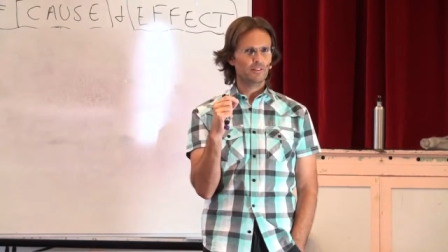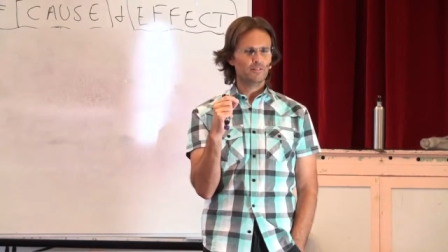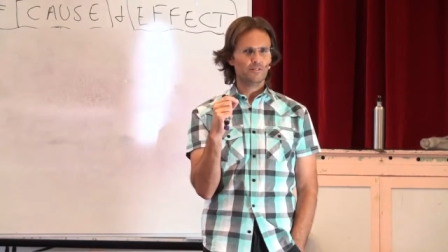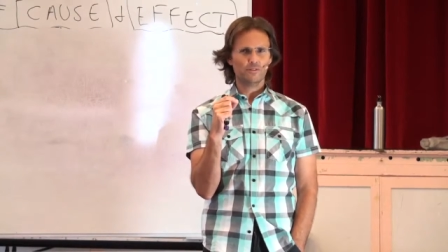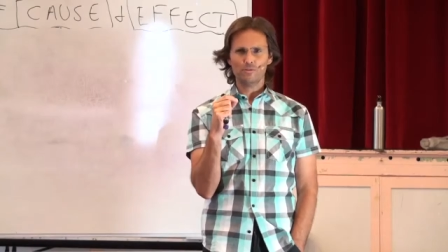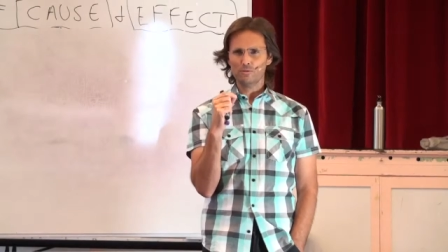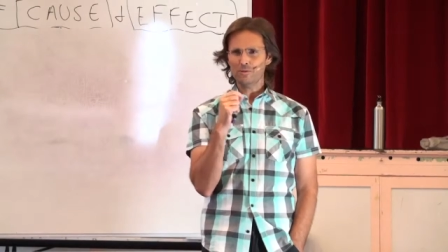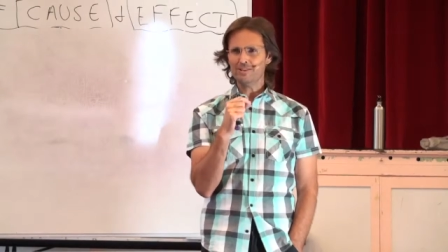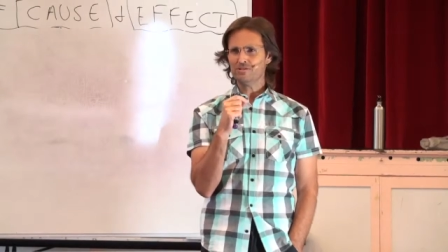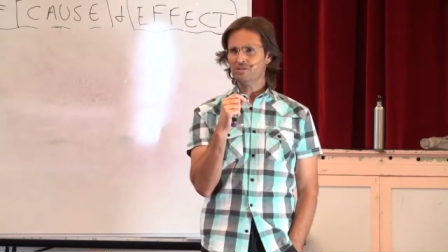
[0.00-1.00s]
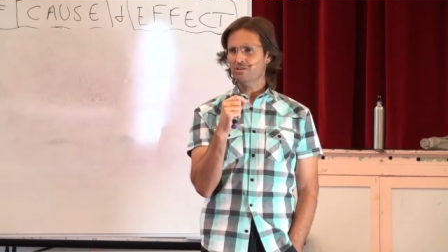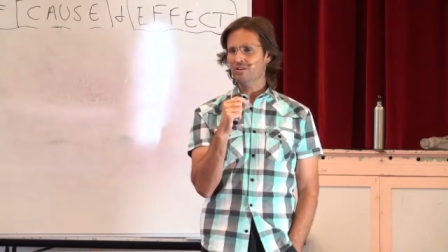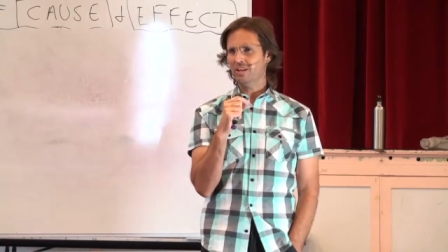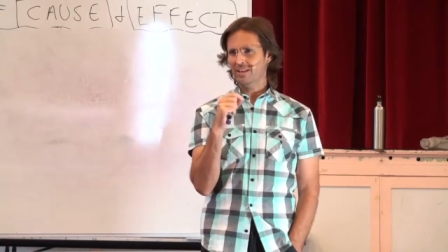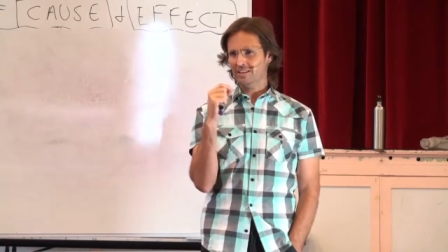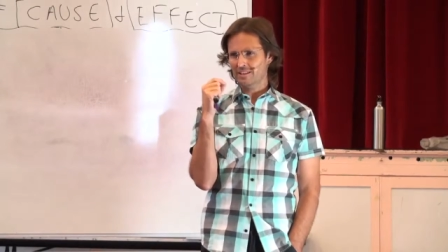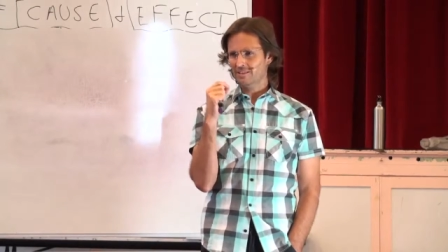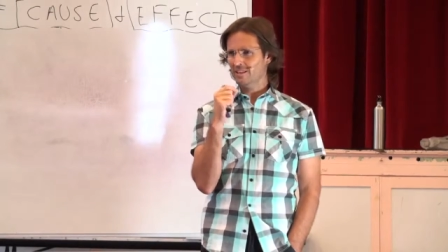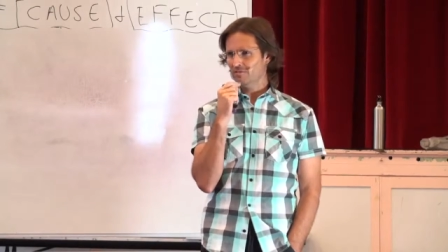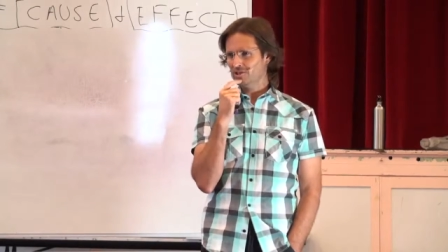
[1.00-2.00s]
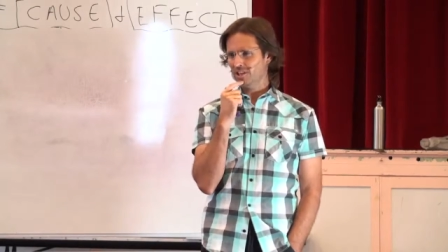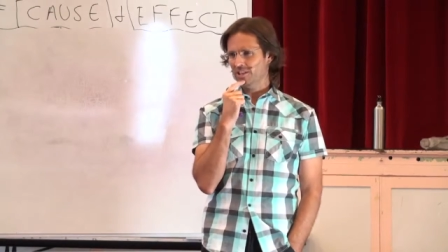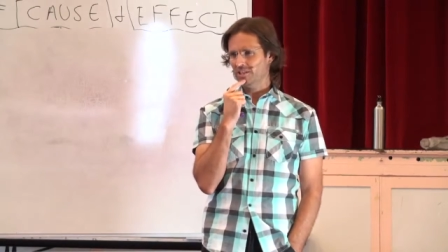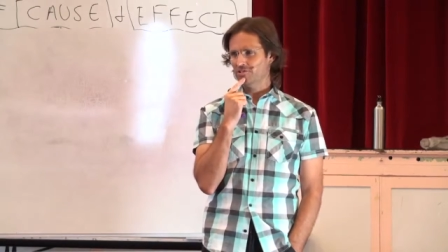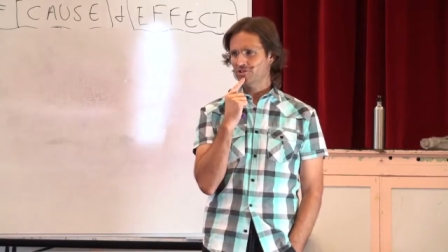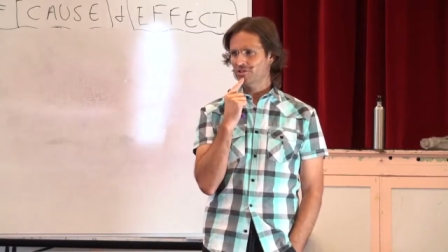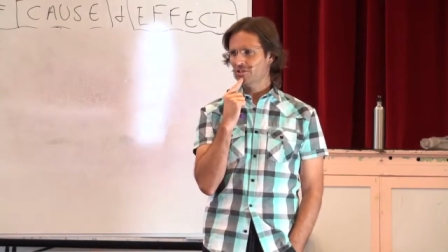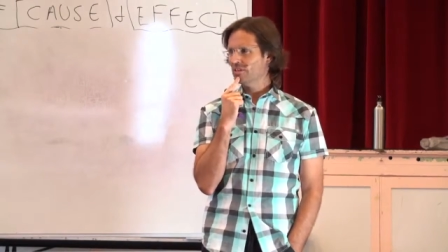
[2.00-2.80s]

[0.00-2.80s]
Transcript: So it'll always occur and it can never change.